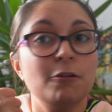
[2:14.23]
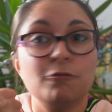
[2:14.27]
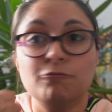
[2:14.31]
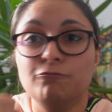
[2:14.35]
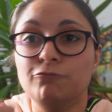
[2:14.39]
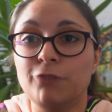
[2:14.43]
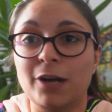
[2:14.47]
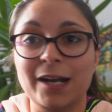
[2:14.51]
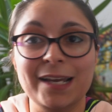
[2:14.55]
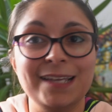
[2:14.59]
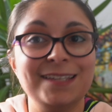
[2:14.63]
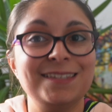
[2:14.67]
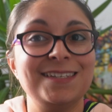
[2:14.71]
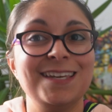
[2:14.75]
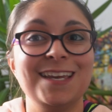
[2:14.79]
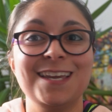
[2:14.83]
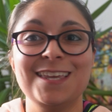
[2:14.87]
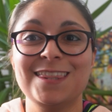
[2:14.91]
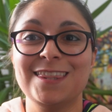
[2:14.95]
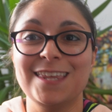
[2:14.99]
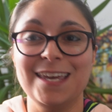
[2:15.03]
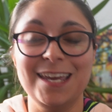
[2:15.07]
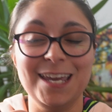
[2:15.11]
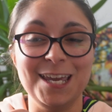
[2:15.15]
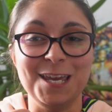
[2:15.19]
Writing
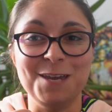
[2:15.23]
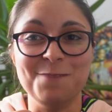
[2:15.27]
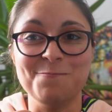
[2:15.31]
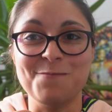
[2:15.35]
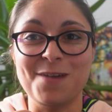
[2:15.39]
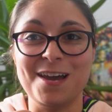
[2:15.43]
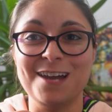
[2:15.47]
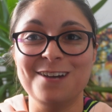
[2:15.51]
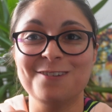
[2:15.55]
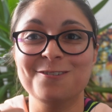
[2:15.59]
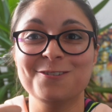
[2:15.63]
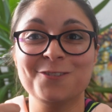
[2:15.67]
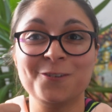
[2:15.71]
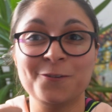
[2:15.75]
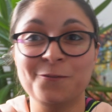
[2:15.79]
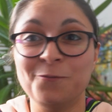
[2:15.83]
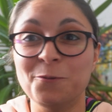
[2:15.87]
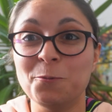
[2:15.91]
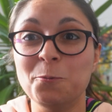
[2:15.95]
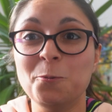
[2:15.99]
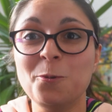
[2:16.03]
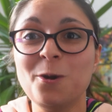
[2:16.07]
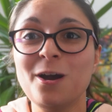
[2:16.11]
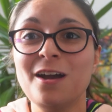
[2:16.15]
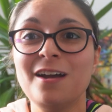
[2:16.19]
the emails for
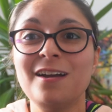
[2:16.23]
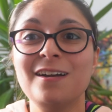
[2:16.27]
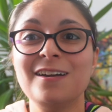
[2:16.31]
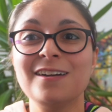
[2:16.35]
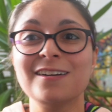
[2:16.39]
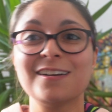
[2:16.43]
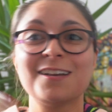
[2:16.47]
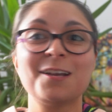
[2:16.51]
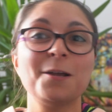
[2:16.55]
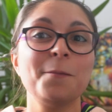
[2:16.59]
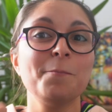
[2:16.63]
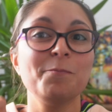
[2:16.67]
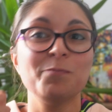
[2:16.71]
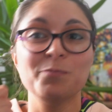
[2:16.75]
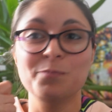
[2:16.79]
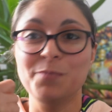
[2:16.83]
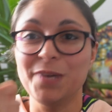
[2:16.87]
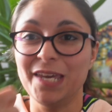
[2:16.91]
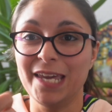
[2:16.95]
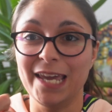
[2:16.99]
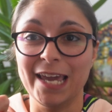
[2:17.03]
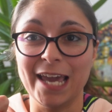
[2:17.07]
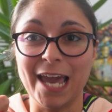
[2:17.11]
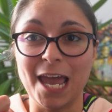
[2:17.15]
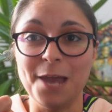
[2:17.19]
work,
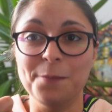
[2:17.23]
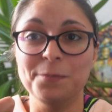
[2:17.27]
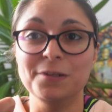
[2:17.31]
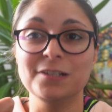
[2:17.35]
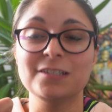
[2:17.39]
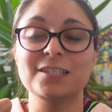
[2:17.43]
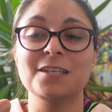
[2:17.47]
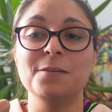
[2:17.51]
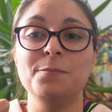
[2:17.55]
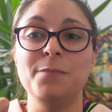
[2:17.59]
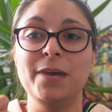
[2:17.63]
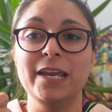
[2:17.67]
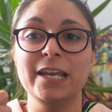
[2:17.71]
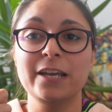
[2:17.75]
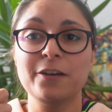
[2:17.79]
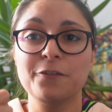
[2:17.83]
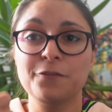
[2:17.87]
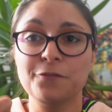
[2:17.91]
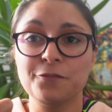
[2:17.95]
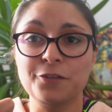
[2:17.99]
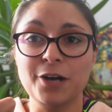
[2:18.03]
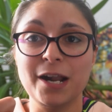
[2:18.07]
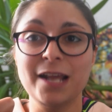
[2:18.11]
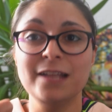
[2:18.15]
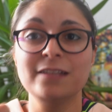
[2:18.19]
being able to make
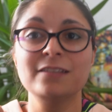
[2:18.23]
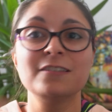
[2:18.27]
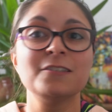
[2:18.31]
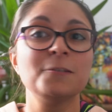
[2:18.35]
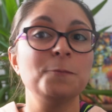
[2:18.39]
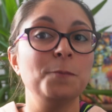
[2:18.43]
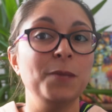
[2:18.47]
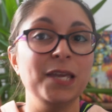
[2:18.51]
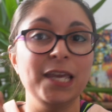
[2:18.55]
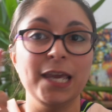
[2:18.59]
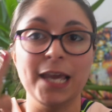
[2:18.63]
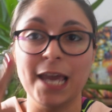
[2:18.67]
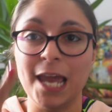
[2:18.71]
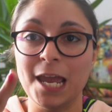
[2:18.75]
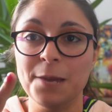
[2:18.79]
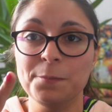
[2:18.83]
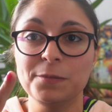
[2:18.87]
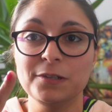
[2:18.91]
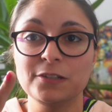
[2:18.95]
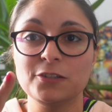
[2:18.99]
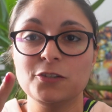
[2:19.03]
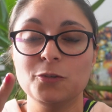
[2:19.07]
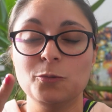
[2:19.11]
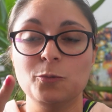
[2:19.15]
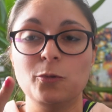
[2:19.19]
friends, being
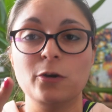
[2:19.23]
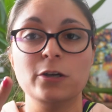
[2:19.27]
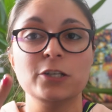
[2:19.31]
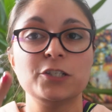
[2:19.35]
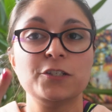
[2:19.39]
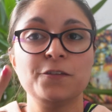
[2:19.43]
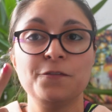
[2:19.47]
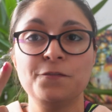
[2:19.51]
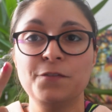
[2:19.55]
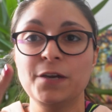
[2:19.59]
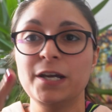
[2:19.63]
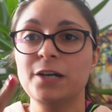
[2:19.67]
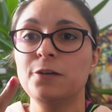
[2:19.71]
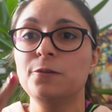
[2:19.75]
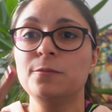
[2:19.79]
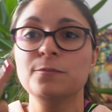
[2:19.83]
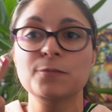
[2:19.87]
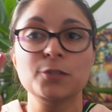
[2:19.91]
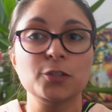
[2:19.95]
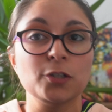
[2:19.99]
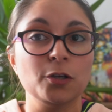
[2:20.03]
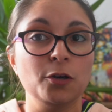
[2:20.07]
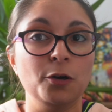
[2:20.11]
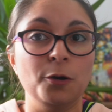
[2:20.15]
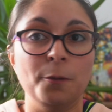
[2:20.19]
able to watch
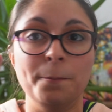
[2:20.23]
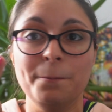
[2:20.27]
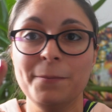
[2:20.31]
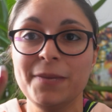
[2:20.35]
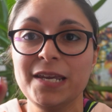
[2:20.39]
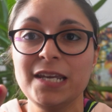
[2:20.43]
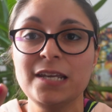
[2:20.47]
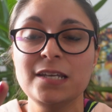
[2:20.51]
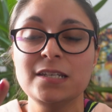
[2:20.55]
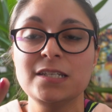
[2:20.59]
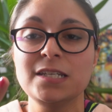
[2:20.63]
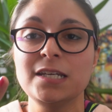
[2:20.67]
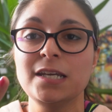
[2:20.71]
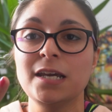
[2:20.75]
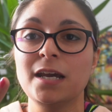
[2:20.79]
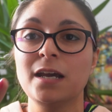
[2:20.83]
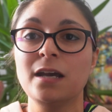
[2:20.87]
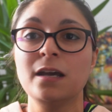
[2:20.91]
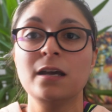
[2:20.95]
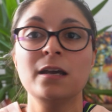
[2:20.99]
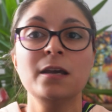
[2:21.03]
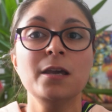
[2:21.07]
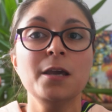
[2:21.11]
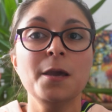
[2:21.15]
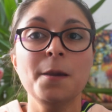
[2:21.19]
films or
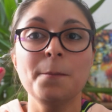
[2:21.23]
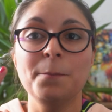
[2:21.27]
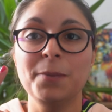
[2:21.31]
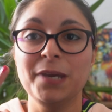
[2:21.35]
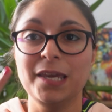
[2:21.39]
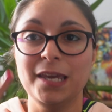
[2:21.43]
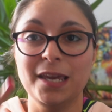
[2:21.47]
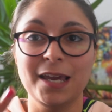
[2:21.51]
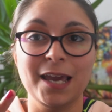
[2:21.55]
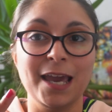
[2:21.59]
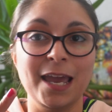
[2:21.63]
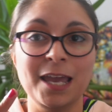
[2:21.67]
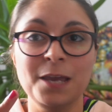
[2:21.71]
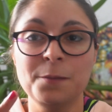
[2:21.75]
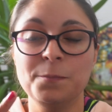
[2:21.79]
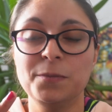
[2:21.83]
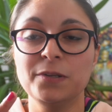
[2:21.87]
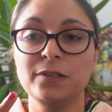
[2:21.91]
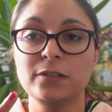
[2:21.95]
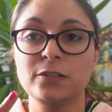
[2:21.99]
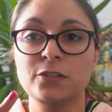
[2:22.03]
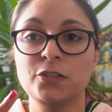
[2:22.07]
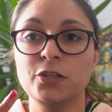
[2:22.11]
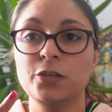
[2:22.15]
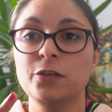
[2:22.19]
media, being
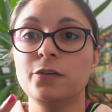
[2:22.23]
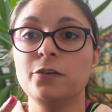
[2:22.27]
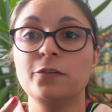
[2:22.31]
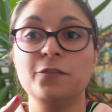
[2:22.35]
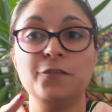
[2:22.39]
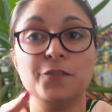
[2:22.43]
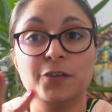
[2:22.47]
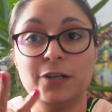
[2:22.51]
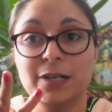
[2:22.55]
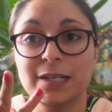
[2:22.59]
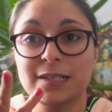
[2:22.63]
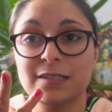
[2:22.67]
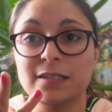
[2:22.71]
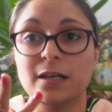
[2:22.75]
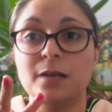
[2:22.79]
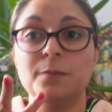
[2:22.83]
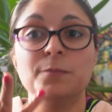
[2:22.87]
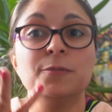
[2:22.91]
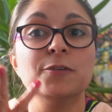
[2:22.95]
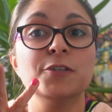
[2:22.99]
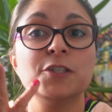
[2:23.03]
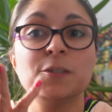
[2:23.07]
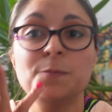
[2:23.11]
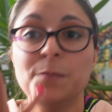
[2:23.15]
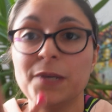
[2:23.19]
able to, for
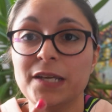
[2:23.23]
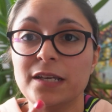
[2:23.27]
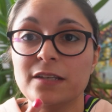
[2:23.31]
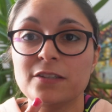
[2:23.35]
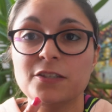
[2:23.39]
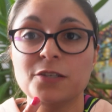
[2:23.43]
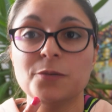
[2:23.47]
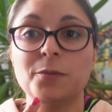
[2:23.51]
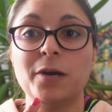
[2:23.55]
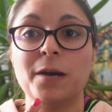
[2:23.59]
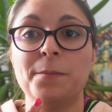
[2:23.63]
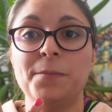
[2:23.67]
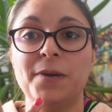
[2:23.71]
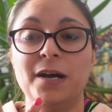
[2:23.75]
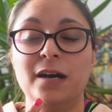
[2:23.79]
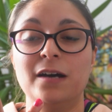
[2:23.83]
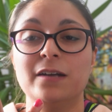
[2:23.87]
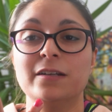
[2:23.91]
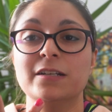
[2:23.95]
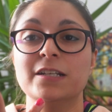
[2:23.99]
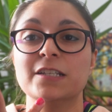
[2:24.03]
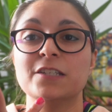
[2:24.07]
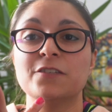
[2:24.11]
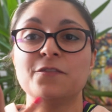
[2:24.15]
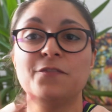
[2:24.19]
example, speak to our
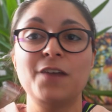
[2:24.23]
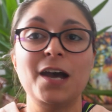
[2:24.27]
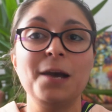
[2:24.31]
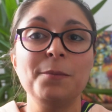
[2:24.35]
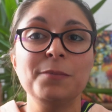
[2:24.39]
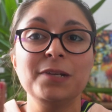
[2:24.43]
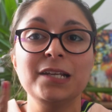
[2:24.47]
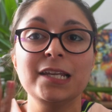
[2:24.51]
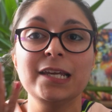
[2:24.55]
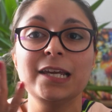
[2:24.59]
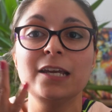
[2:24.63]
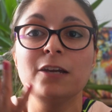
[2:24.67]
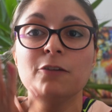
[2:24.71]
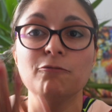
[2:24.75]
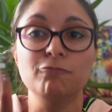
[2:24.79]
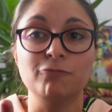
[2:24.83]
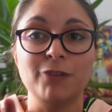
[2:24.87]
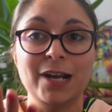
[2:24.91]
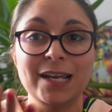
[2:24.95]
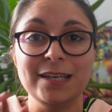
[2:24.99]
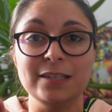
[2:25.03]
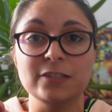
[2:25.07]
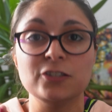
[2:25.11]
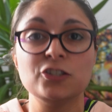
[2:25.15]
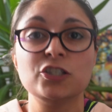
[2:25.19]
partner's family,
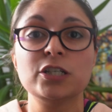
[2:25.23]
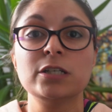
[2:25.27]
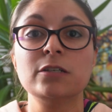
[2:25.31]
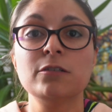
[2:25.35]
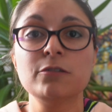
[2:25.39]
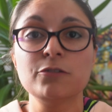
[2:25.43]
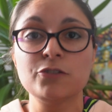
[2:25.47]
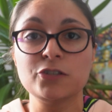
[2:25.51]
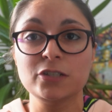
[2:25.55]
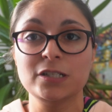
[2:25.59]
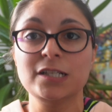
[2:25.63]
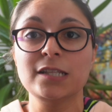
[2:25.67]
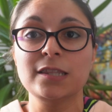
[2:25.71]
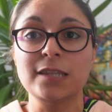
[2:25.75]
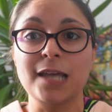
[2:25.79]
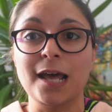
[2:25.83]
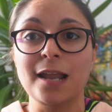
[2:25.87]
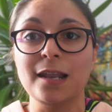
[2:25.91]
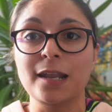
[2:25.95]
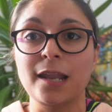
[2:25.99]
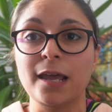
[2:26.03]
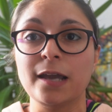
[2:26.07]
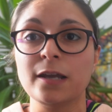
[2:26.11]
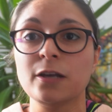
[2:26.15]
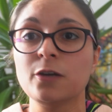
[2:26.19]
raise children in
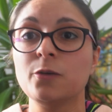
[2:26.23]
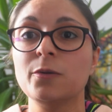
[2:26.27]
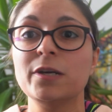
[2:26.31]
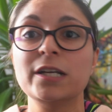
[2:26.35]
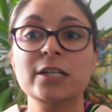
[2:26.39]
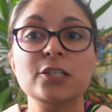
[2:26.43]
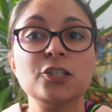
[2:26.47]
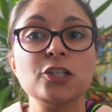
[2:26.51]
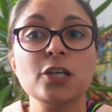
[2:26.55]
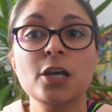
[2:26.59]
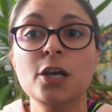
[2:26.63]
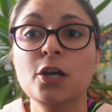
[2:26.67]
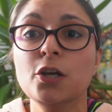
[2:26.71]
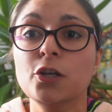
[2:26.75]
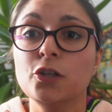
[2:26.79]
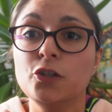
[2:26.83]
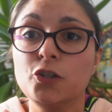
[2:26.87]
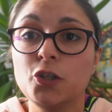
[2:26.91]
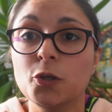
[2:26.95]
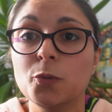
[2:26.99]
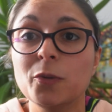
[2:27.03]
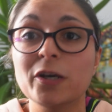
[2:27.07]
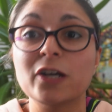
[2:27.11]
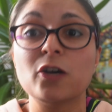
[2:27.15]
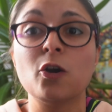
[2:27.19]
that language,
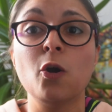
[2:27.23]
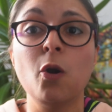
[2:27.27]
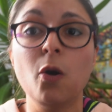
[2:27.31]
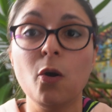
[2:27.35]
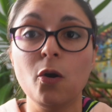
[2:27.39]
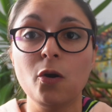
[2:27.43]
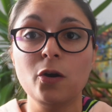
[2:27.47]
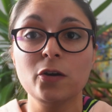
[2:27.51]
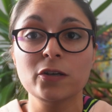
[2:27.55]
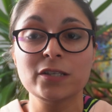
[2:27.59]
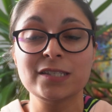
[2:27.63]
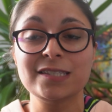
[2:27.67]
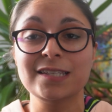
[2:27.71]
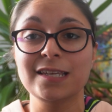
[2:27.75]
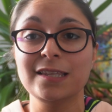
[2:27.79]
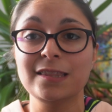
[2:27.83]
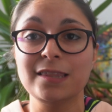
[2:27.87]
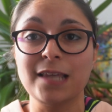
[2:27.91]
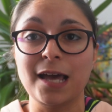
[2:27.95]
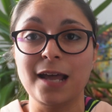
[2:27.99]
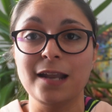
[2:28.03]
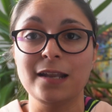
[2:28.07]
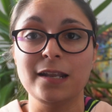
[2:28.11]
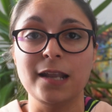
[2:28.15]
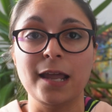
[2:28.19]
do a course in
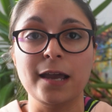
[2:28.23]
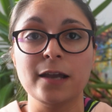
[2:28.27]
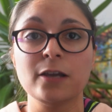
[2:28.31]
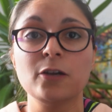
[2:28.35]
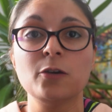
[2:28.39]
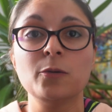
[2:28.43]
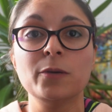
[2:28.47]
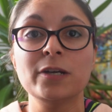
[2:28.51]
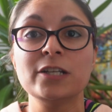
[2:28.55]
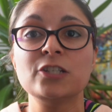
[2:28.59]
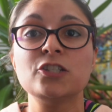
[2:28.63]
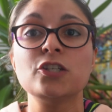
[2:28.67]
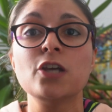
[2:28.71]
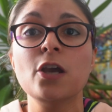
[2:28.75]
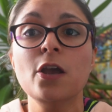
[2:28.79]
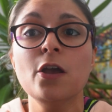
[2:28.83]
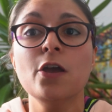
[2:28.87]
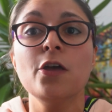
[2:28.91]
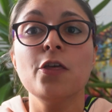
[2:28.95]
that language.